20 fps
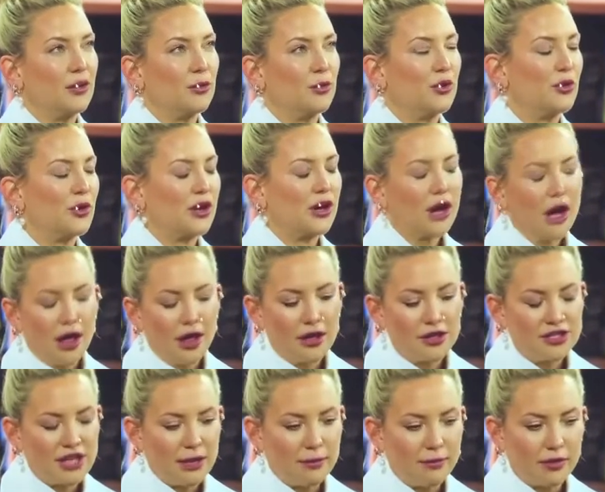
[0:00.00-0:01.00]
We're doing
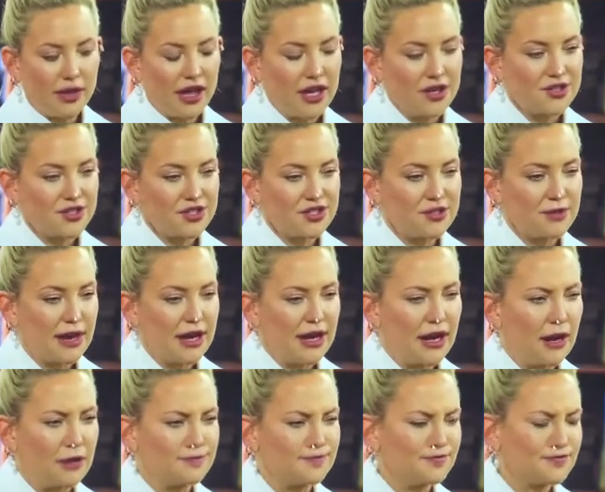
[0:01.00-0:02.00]
college applications right
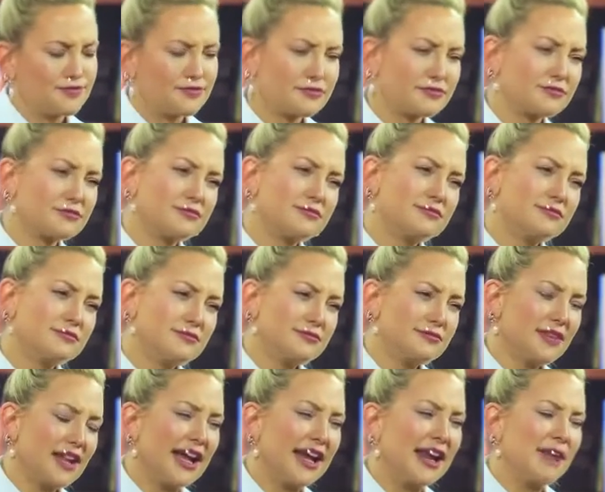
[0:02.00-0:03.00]
now.
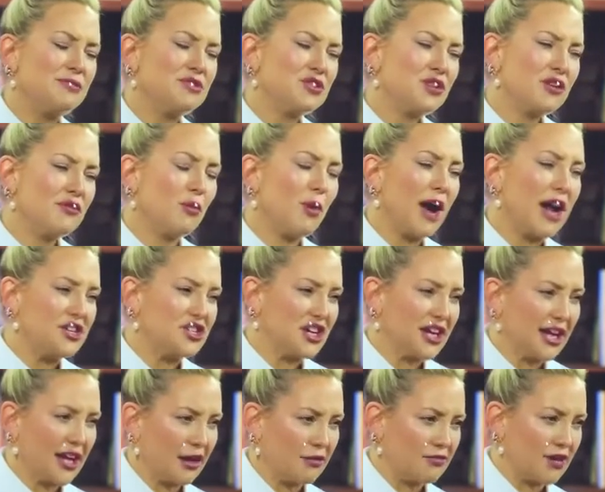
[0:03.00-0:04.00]
And I'm sort of
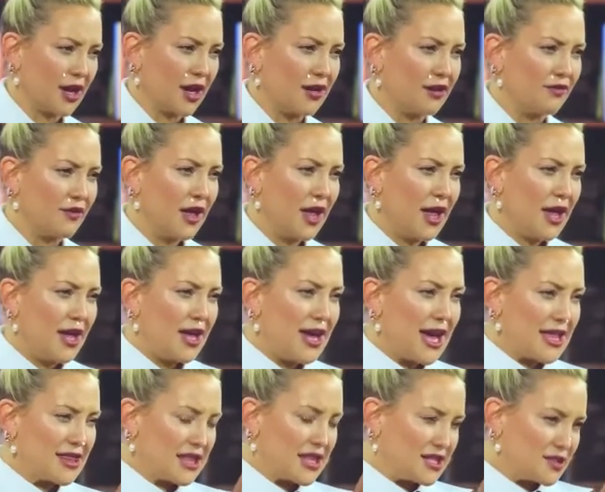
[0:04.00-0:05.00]
watching him kind of
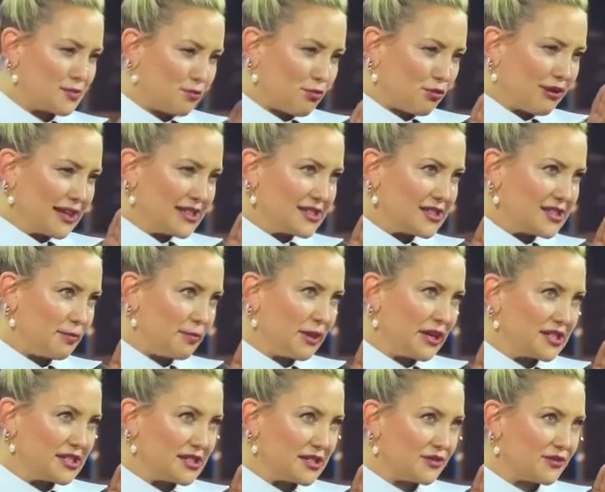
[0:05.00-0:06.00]
at this
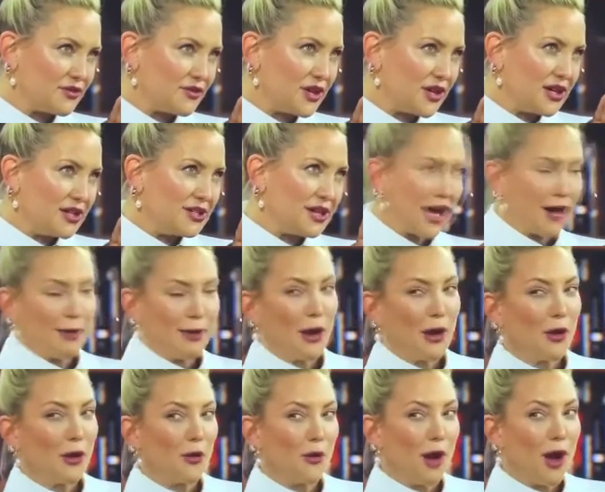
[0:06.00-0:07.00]
precipice of, talk
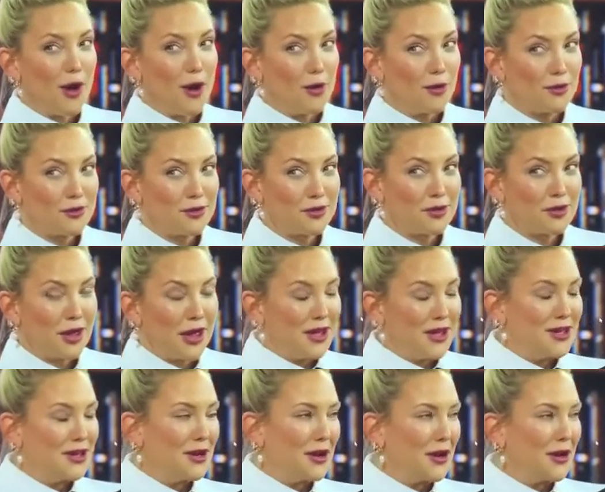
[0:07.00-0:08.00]
about growth,
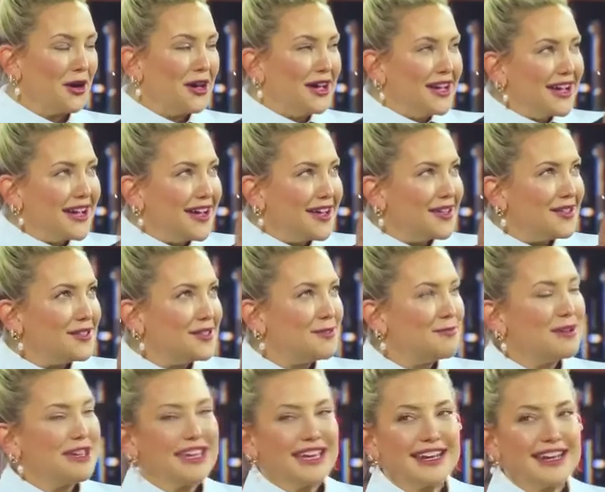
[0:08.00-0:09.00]
the
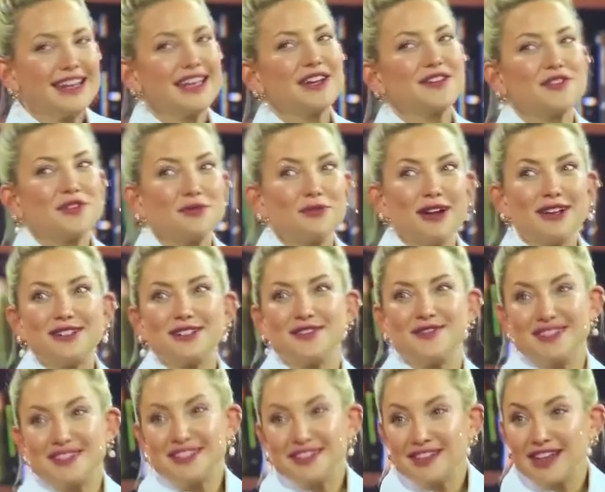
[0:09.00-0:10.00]
beginning of the rest of
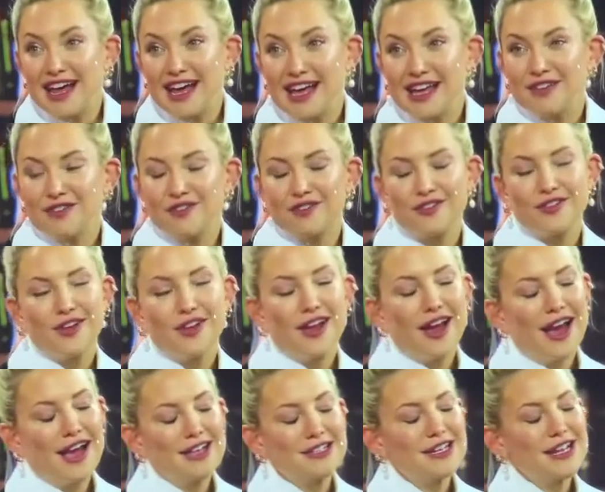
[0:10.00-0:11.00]
his life
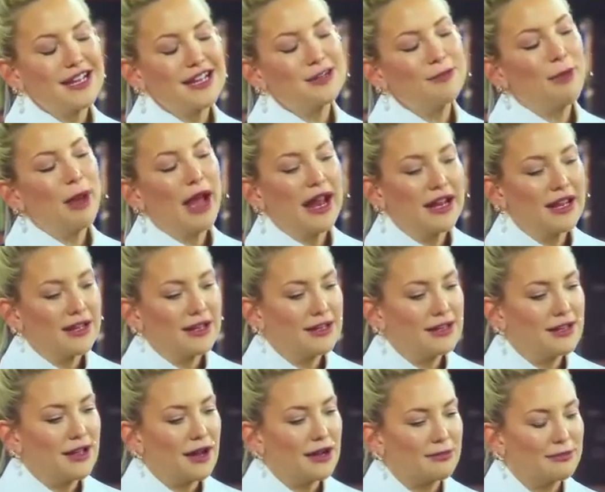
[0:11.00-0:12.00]
as an independent
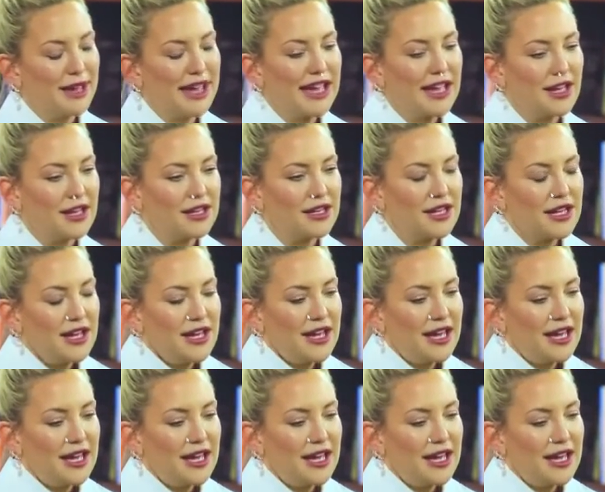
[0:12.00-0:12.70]
young man.